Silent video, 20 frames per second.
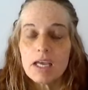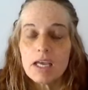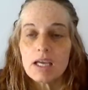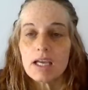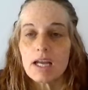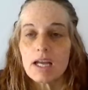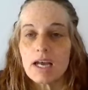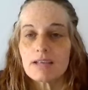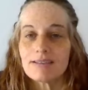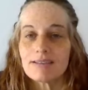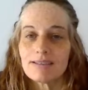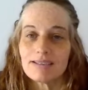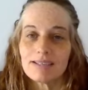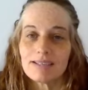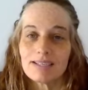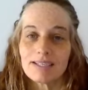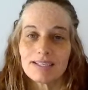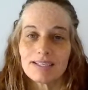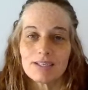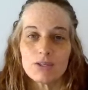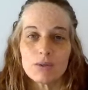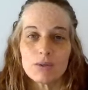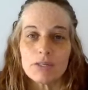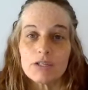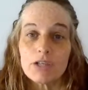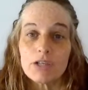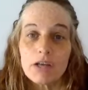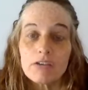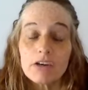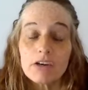It has us addicted to
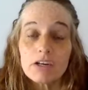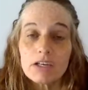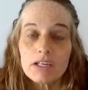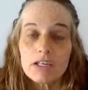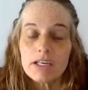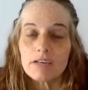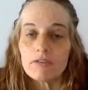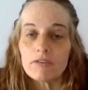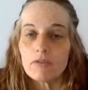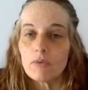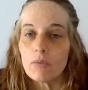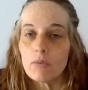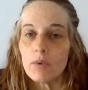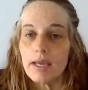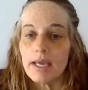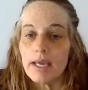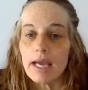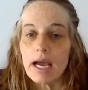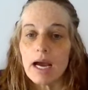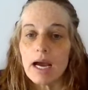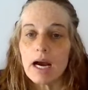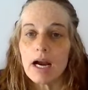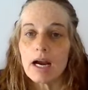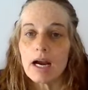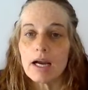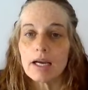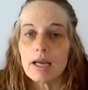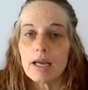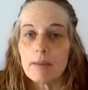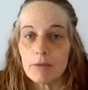each other. If we
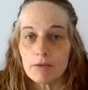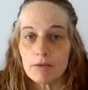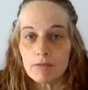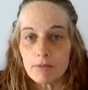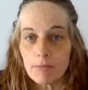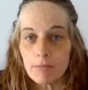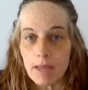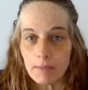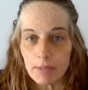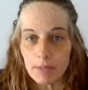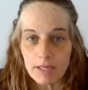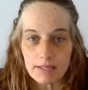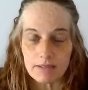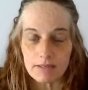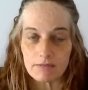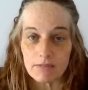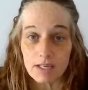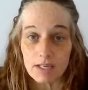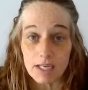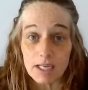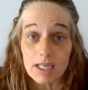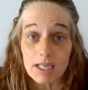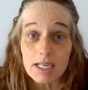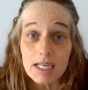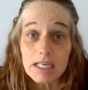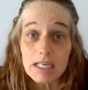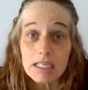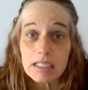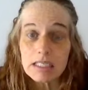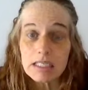are coming from that place of
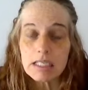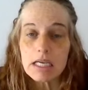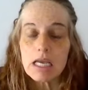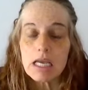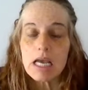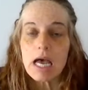neediness